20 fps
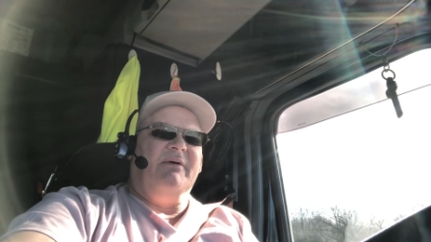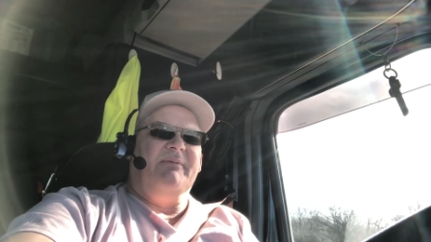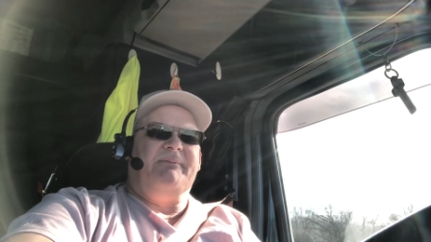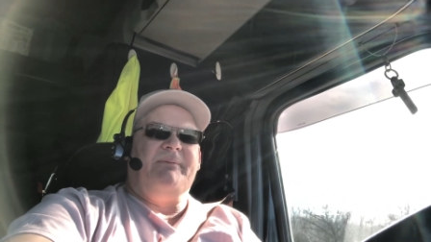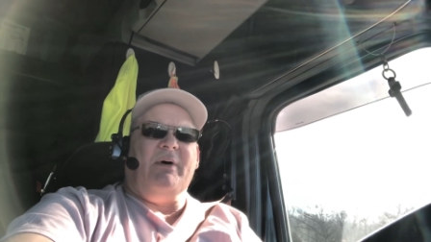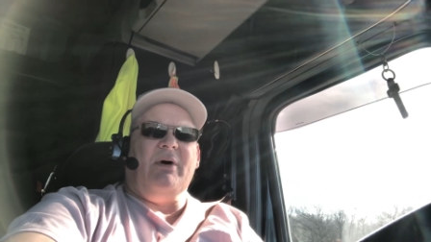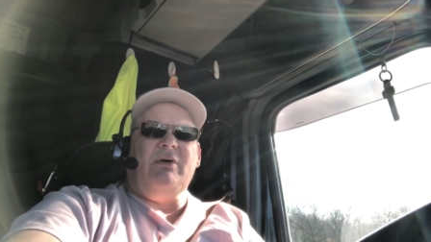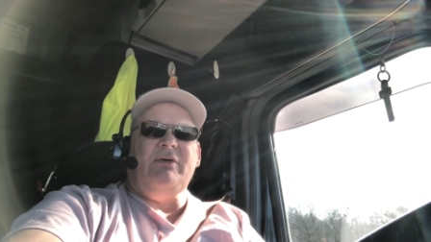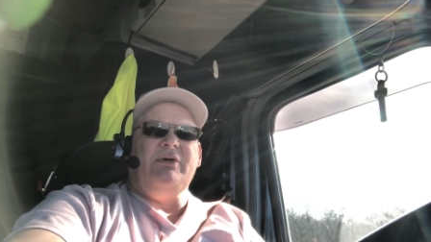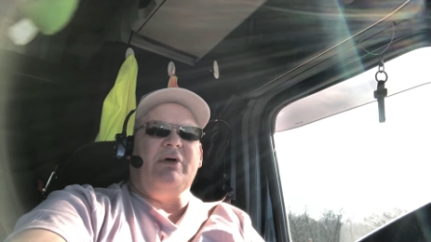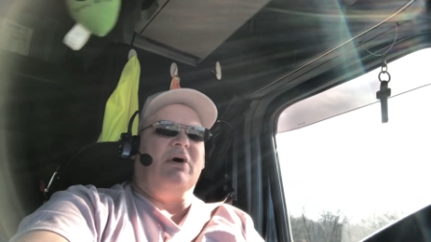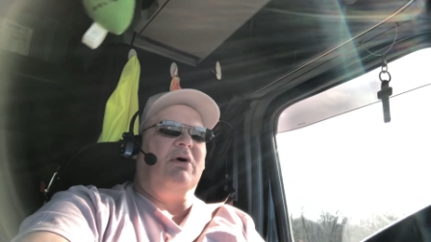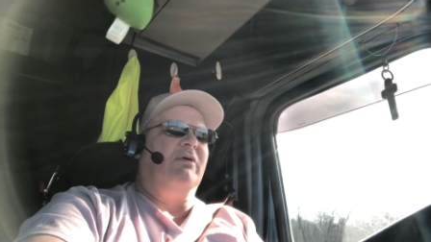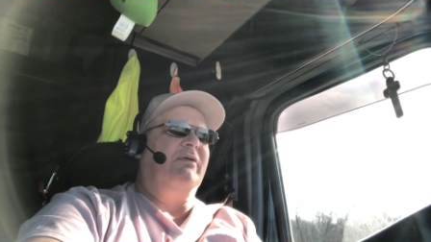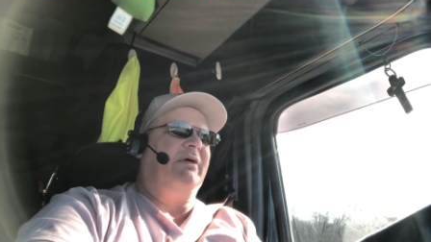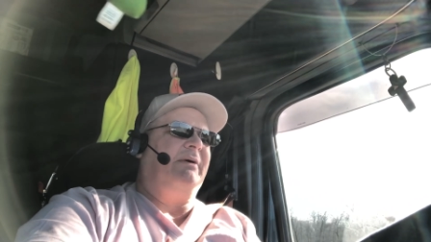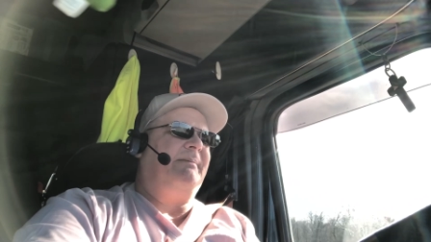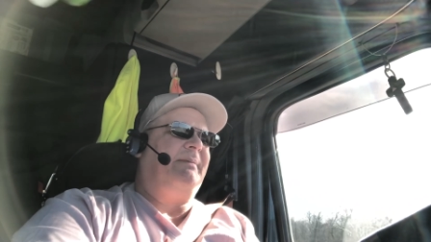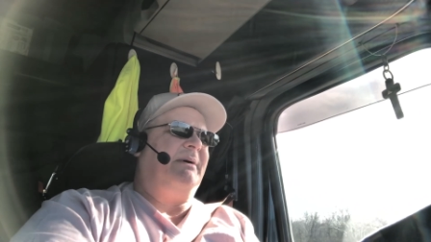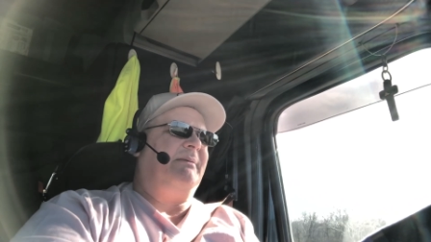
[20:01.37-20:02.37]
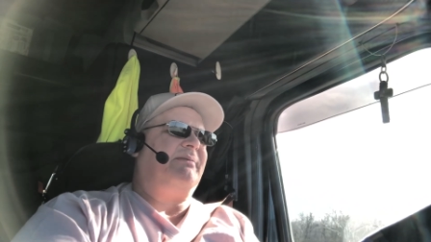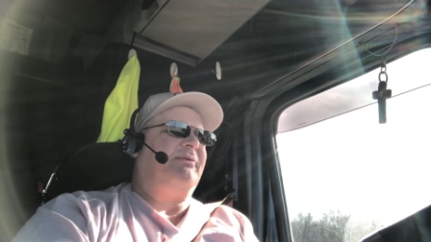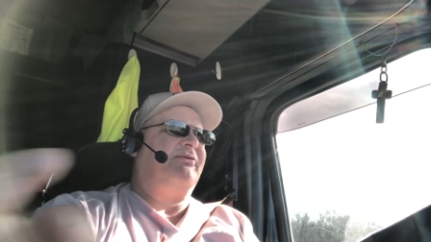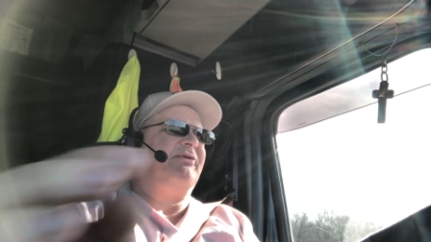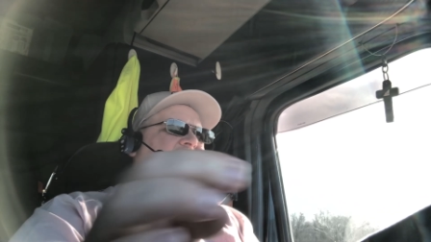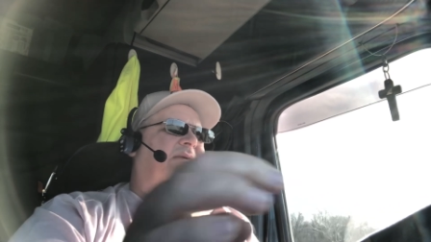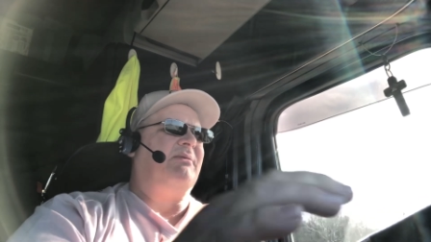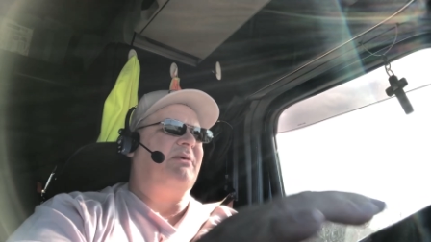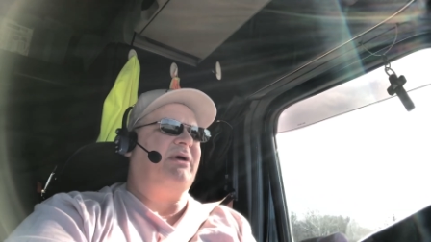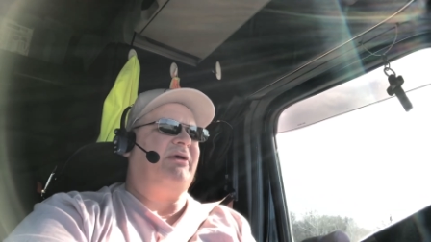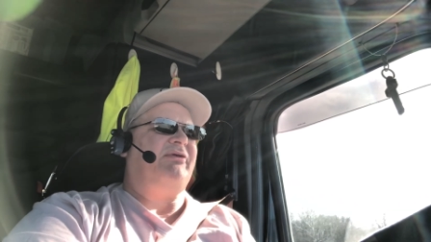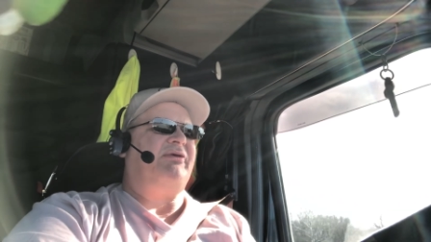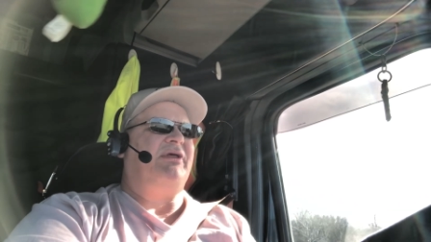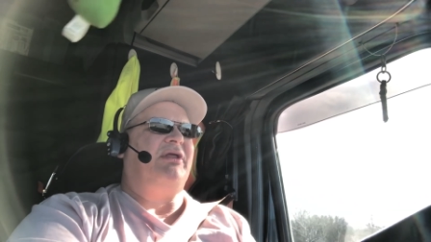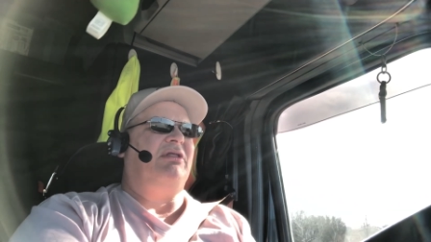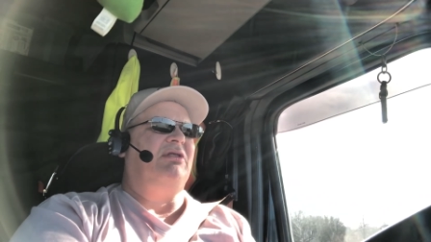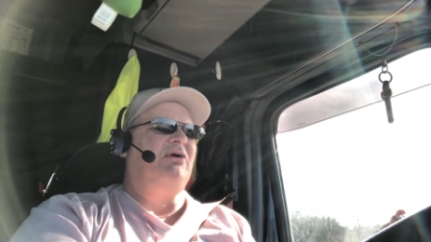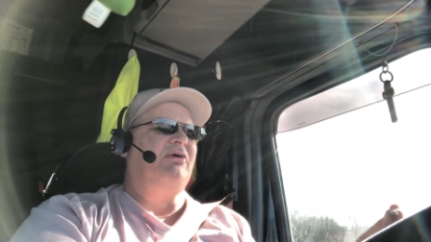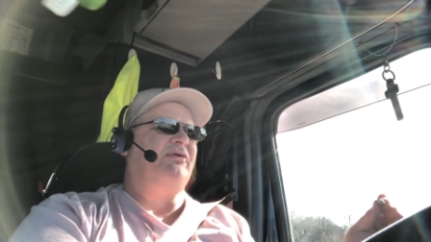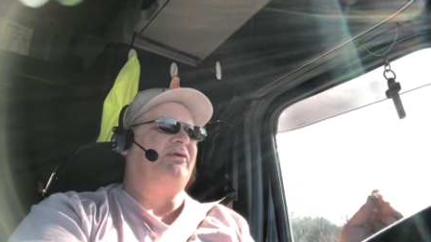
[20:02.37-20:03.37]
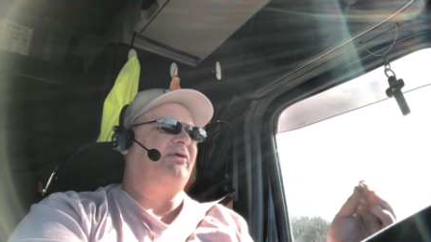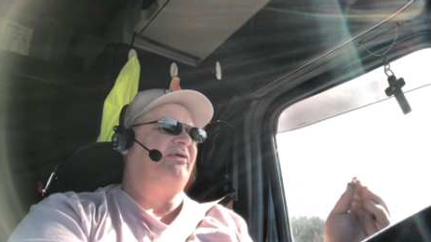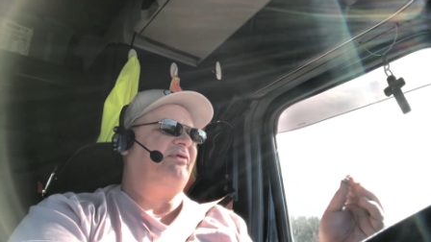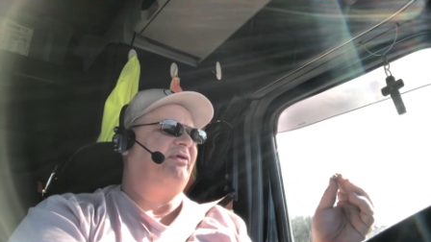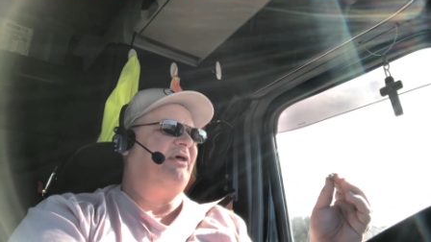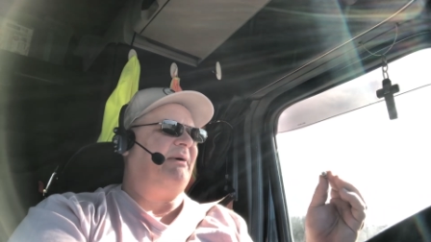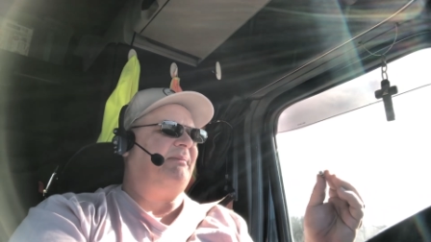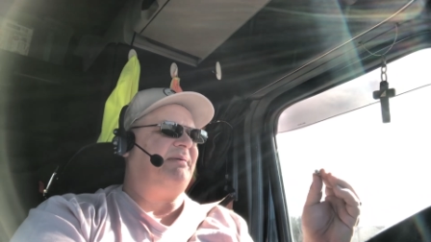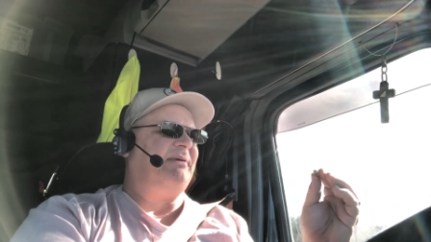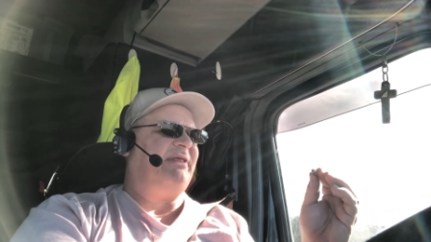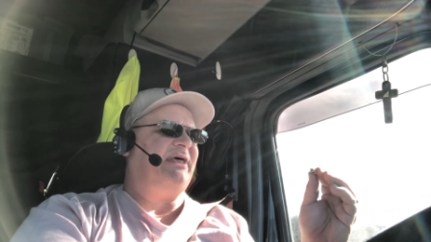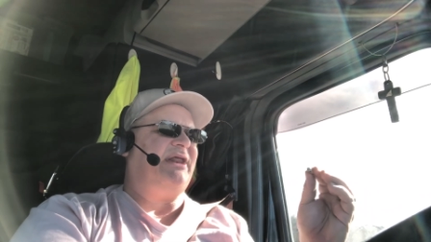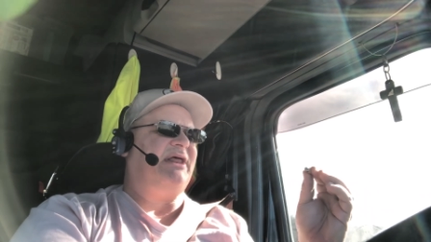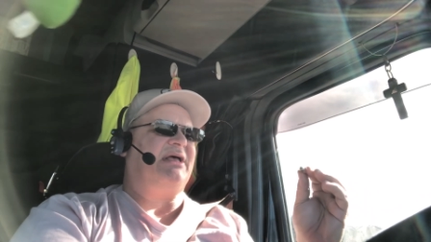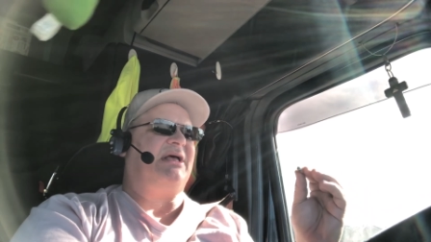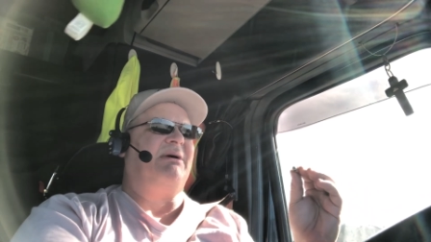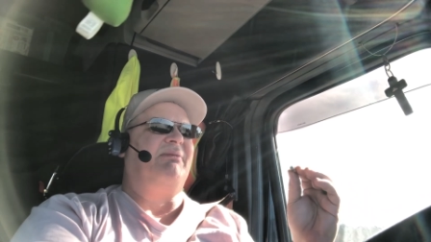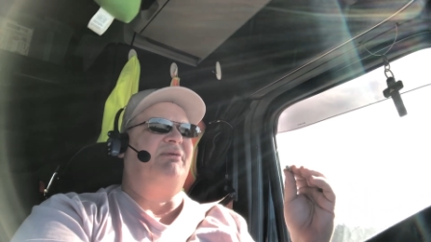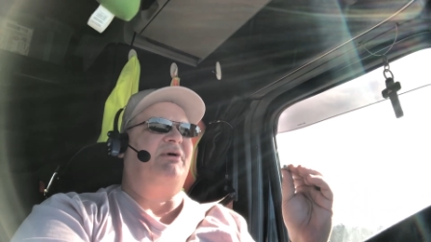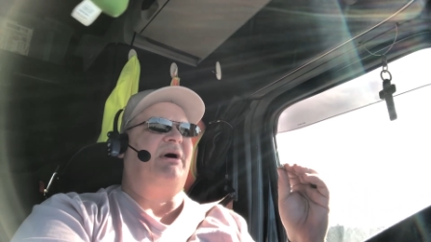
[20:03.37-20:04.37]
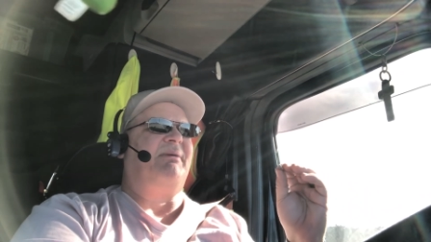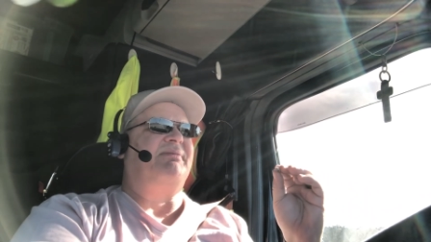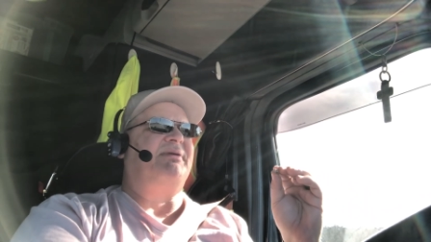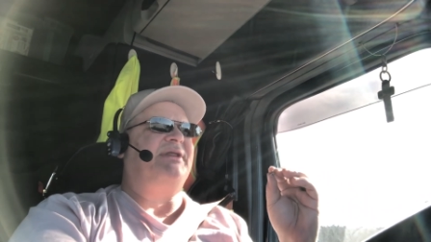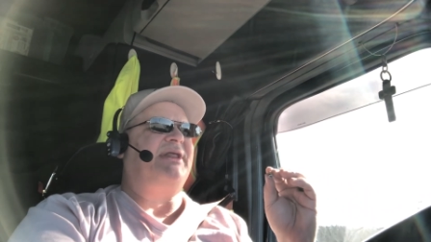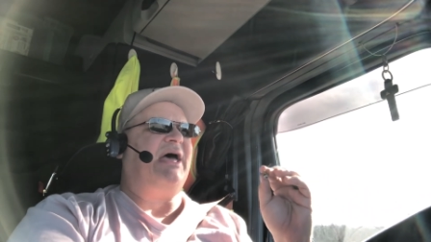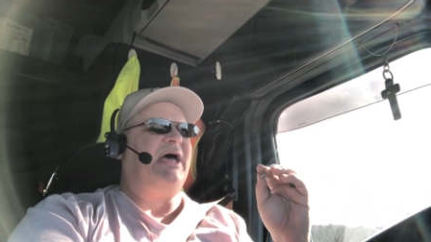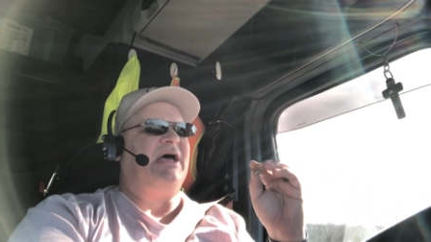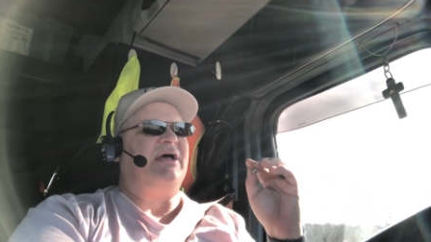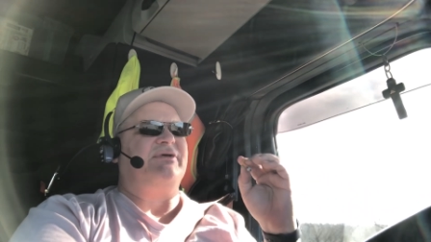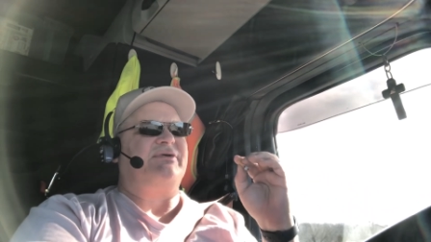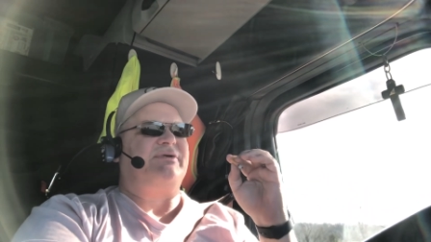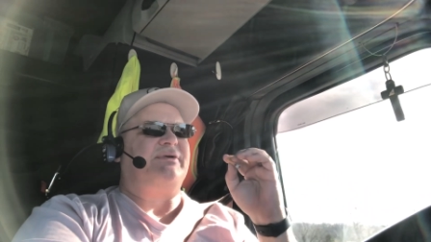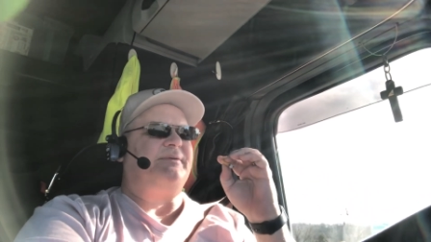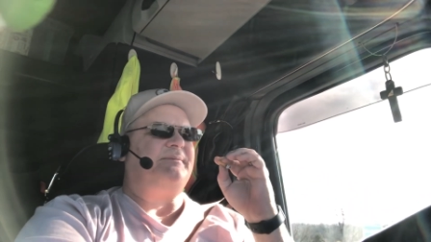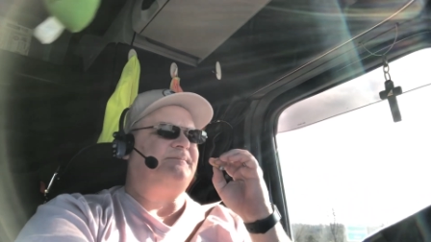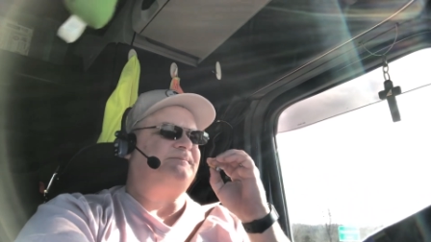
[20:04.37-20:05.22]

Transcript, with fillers: a phone holder, but for some reason it loosens up and then it comes off the dash.